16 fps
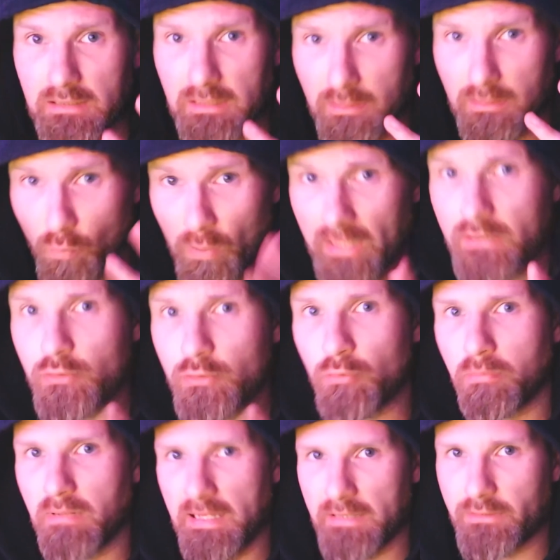when to
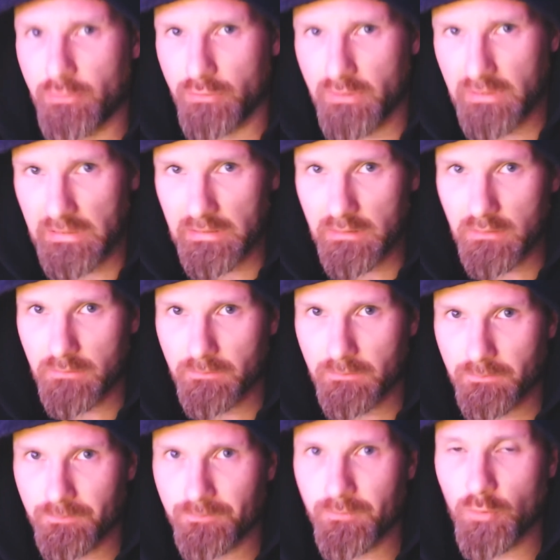plant your seeds,
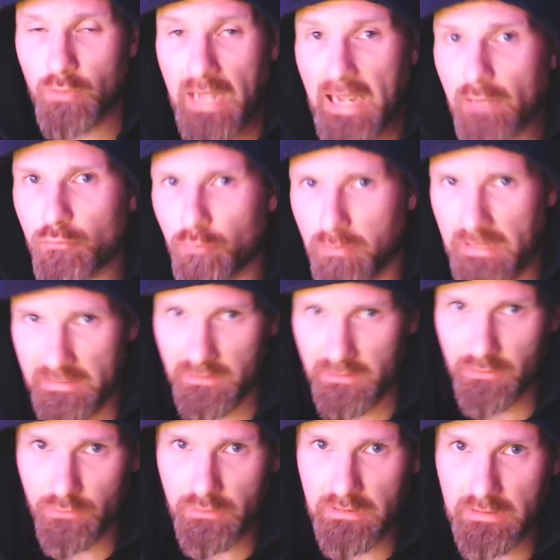on how to plant
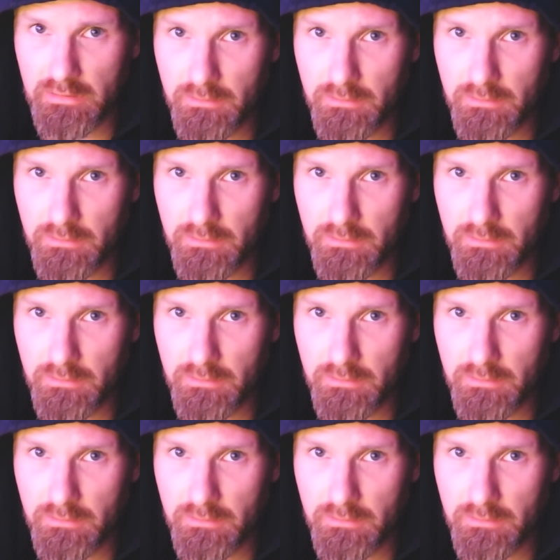your seeds.